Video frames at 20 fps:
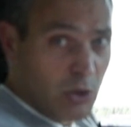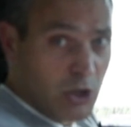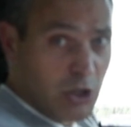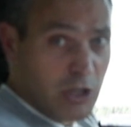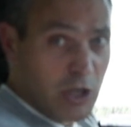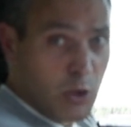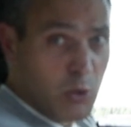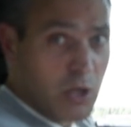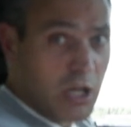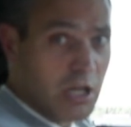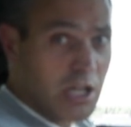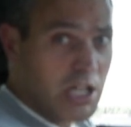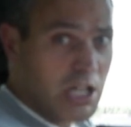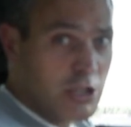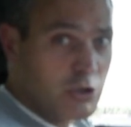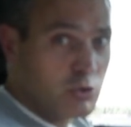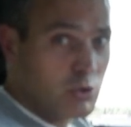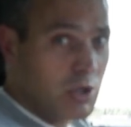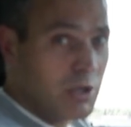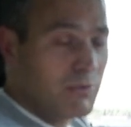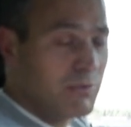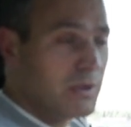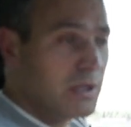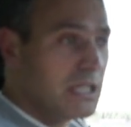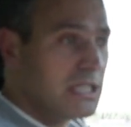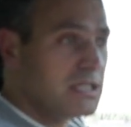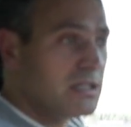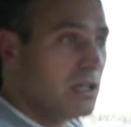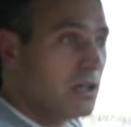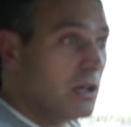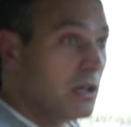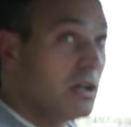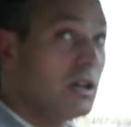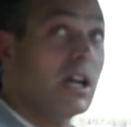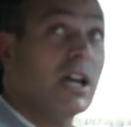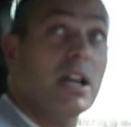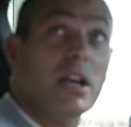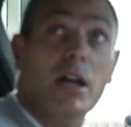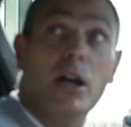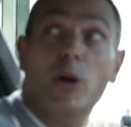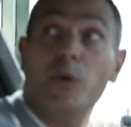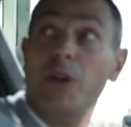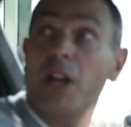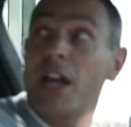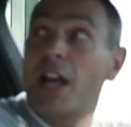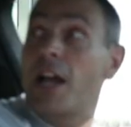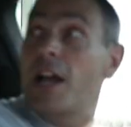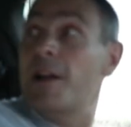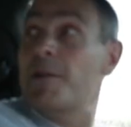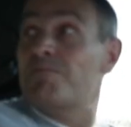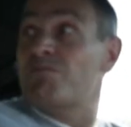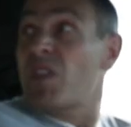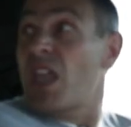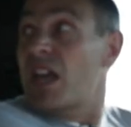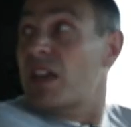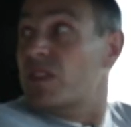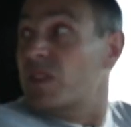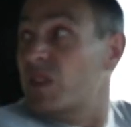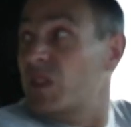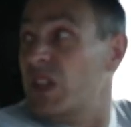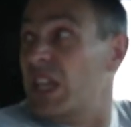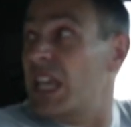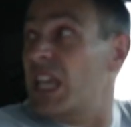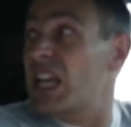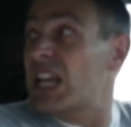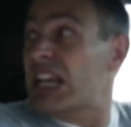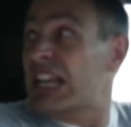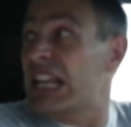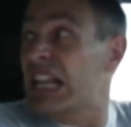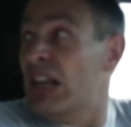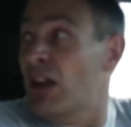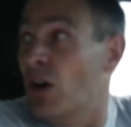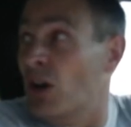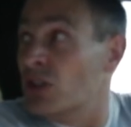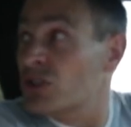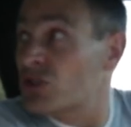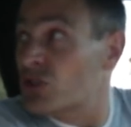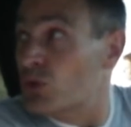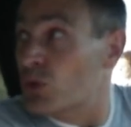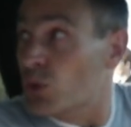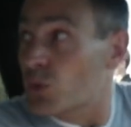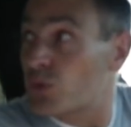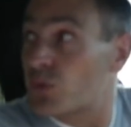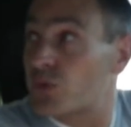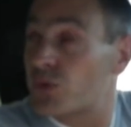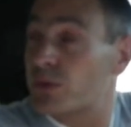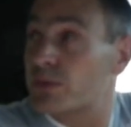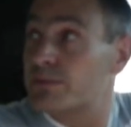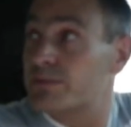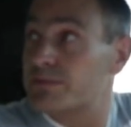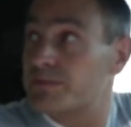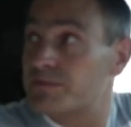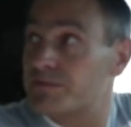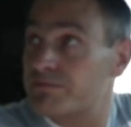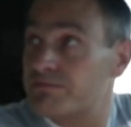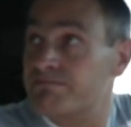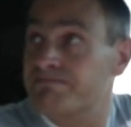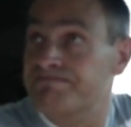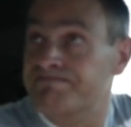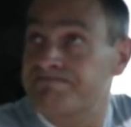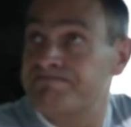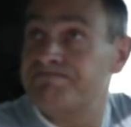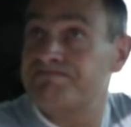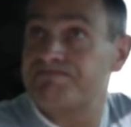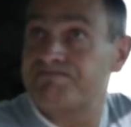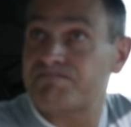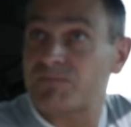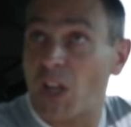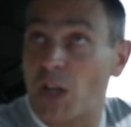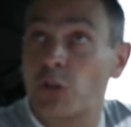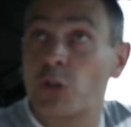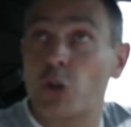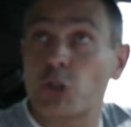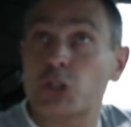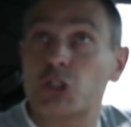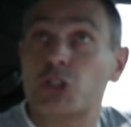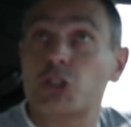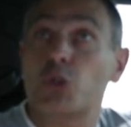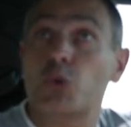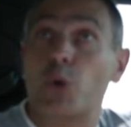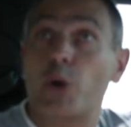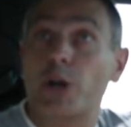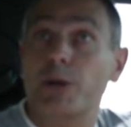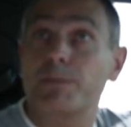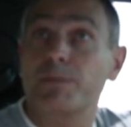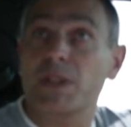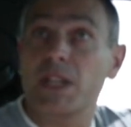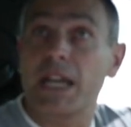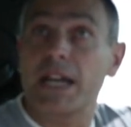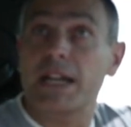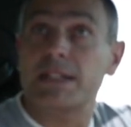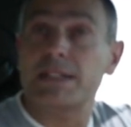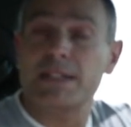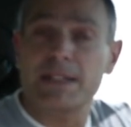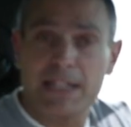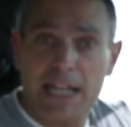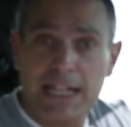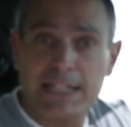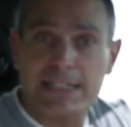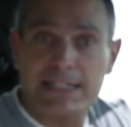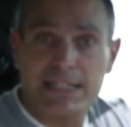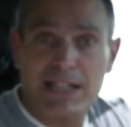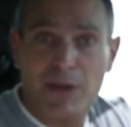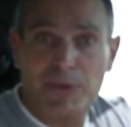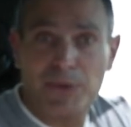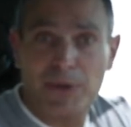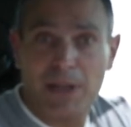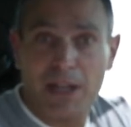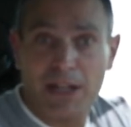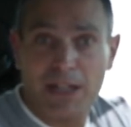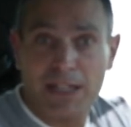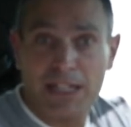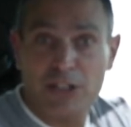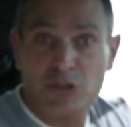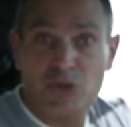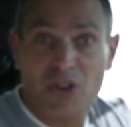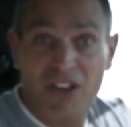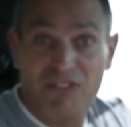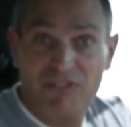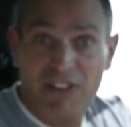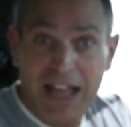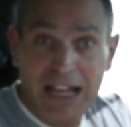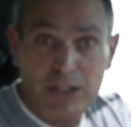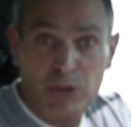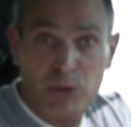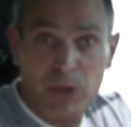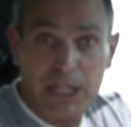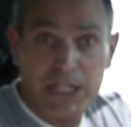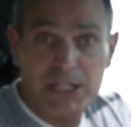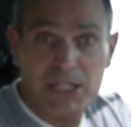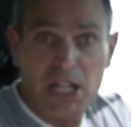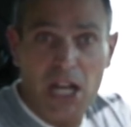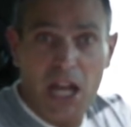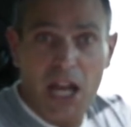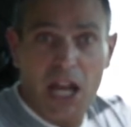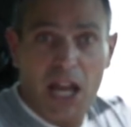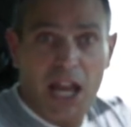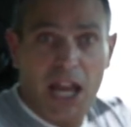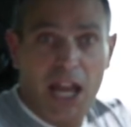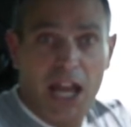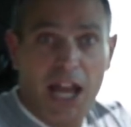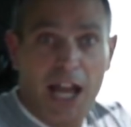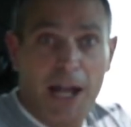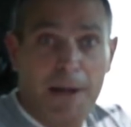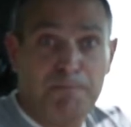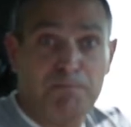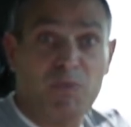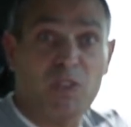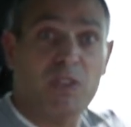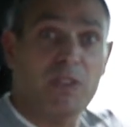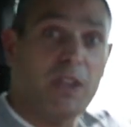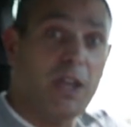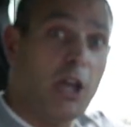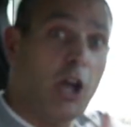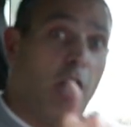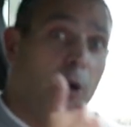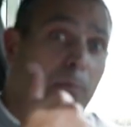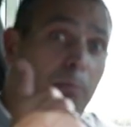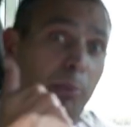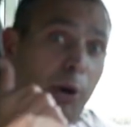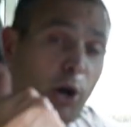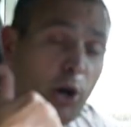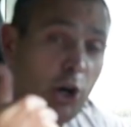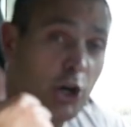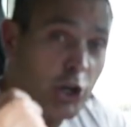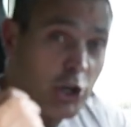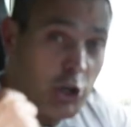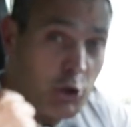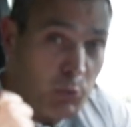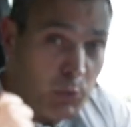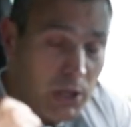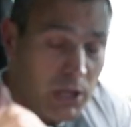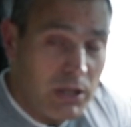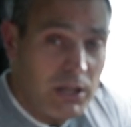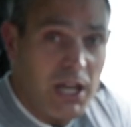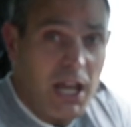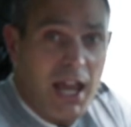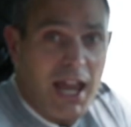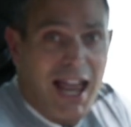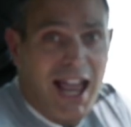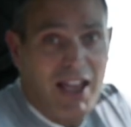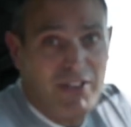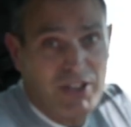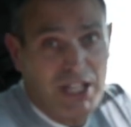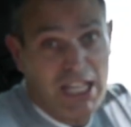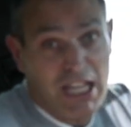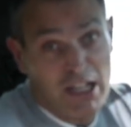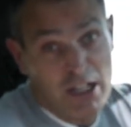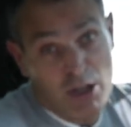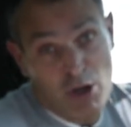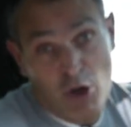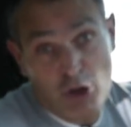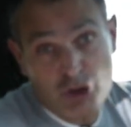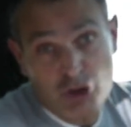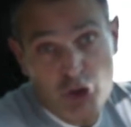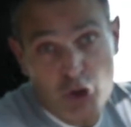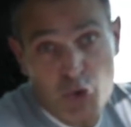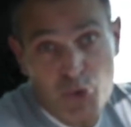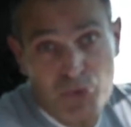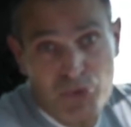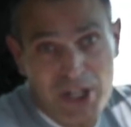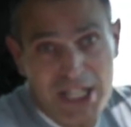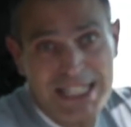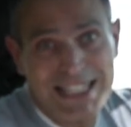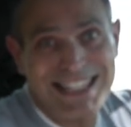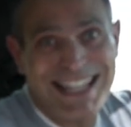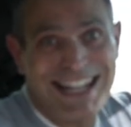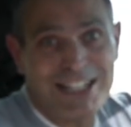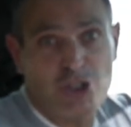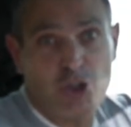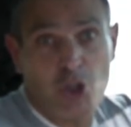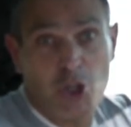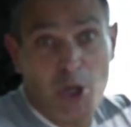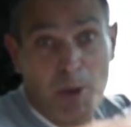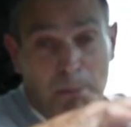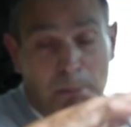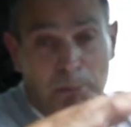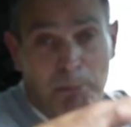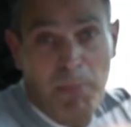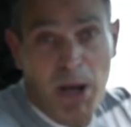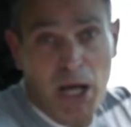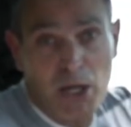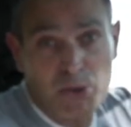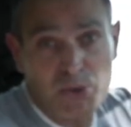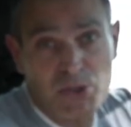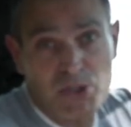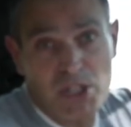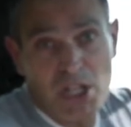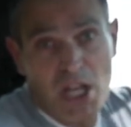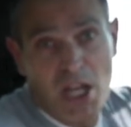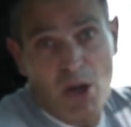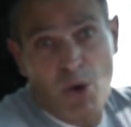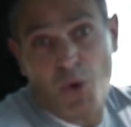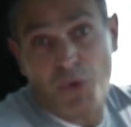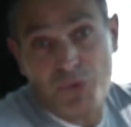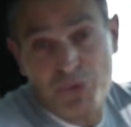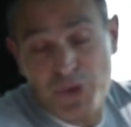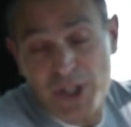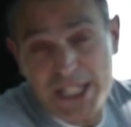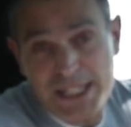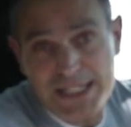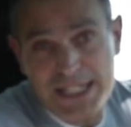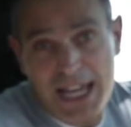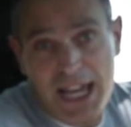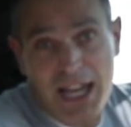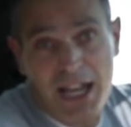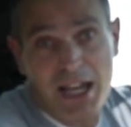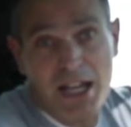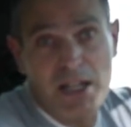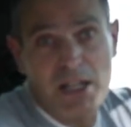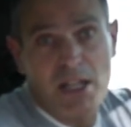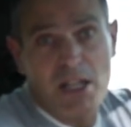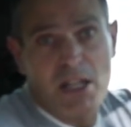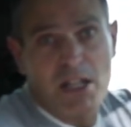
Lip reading: your local country if these are allowed. The glass roof. Not sure yet. That's something I need to evaluate. The perk with having a glass roof is that you can mount or fit a